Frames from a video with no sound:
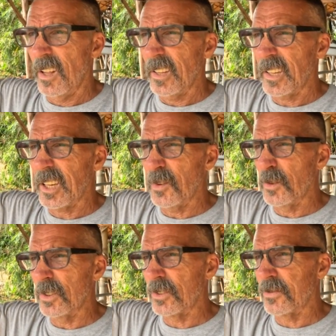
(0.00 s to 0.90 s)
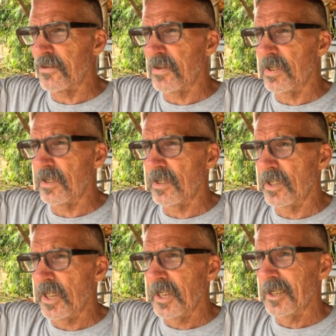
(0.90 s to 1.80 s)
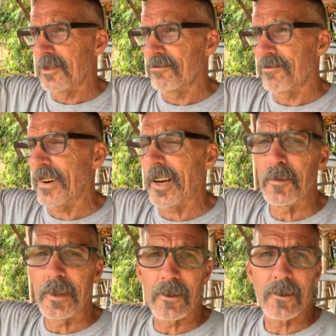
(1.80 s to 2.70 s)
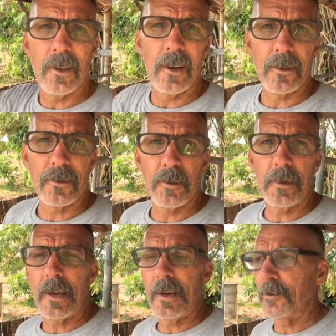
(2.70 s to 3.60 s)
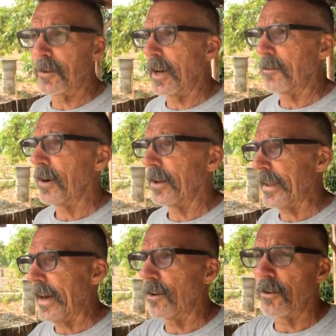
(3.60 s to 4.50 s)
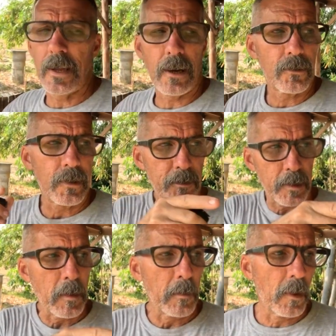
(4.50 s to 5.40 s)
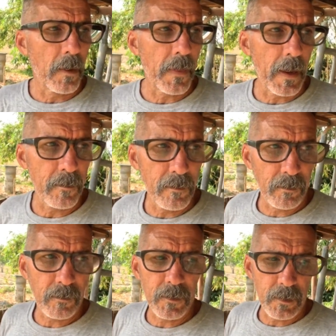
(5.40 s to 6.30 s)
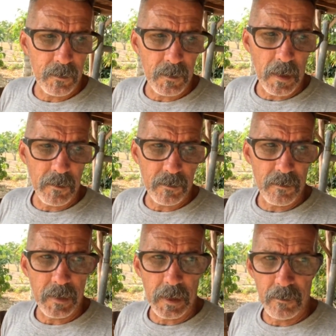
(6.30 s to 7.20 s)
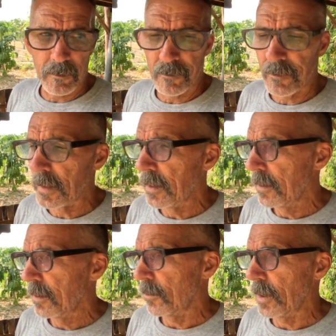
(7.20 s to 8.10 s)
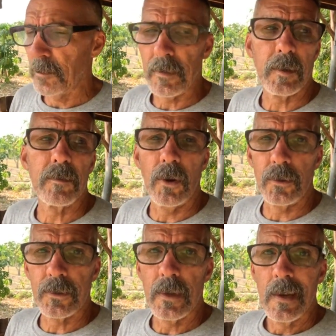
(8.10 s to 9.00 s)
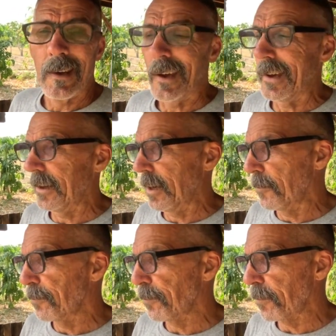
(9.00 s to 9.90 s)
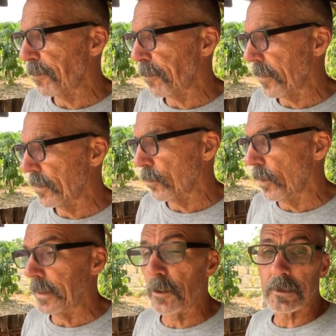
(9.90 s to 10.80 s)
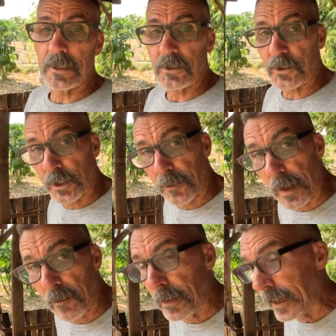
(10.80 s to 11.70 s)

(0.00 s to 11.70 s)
I think it was 5 meters long or something like that. I bought that over there at the same time I bought that beam, or that big post. And so what I did was I just slipped that